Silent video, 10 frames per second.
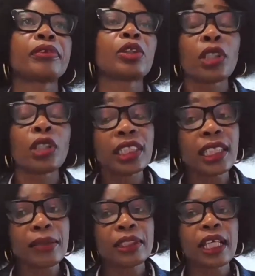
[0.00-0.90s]
Not at the
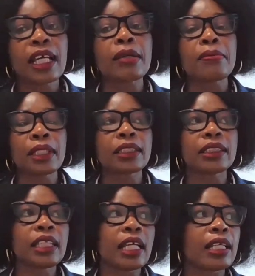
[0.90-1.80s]
same time,
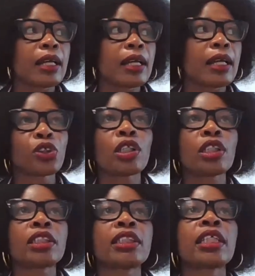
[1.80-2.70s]
but yeah, they're both
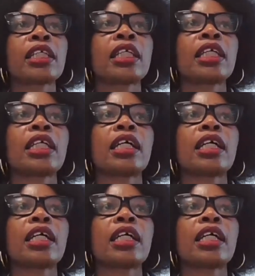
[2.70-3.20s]
scholars.